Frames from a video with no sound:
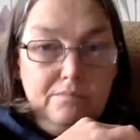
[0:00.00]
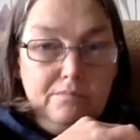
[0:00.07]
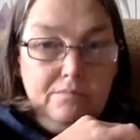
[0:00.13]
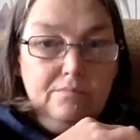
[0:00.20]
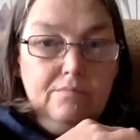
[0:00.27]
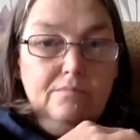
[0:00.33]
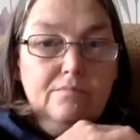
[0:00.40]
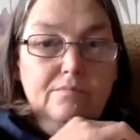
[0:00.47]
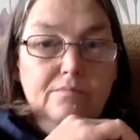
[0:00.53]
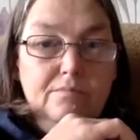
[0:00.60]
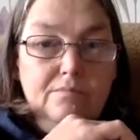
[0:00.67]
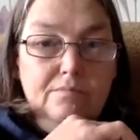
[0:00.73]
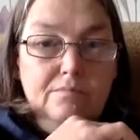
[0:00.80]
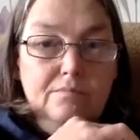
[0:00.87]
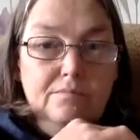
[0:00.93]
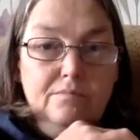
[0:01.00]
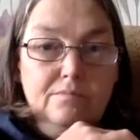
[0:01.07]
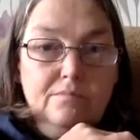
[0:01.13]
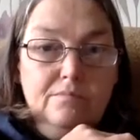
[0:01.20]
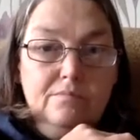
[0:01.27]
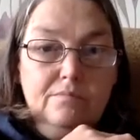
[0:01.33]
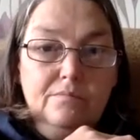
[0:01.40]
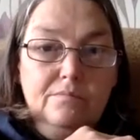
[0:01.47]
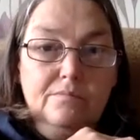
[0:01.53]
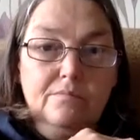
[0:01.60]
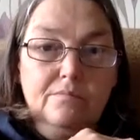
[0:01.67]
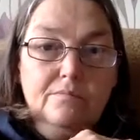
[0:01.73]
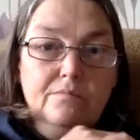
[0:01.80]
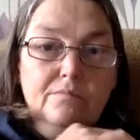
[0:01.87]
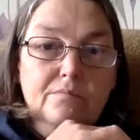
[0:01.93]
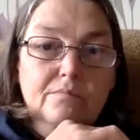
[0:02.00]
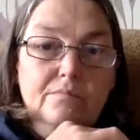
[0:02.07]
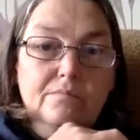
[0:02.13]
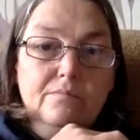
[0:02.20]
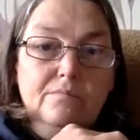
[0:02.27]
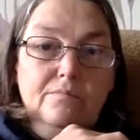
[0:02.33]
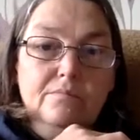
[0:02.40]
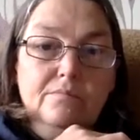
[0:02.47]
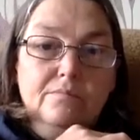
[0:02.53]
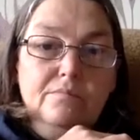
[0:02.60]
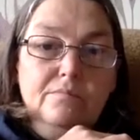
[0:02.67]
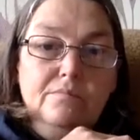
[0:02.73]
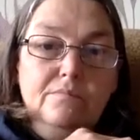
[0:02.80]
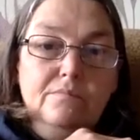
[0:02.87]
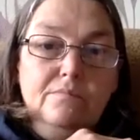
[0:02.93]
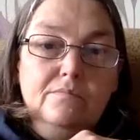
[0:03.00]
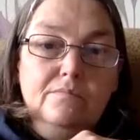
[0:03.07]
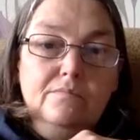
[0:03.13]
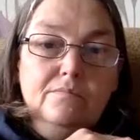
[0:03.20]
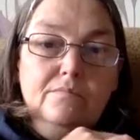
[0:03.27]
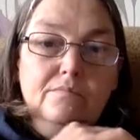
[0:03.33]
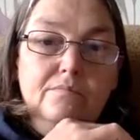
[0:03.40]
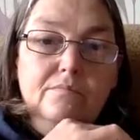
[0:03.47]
(silent)